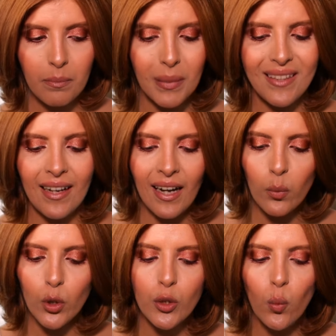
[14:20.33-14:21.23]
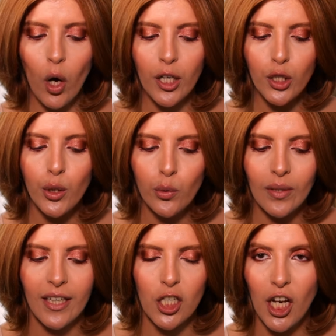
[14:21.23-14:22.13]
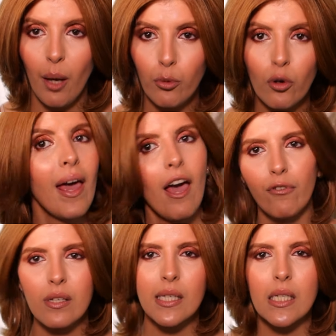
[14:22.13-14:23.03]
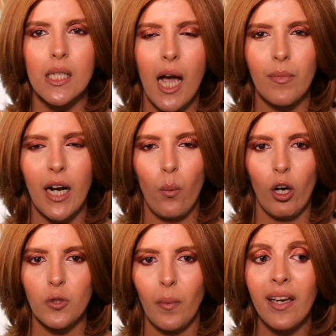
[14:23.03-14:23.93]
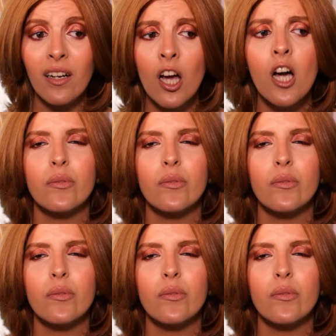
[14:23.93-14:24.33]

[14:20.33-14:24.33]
but then I wouldn't want to use like a shampoo every single time that I wash my hair.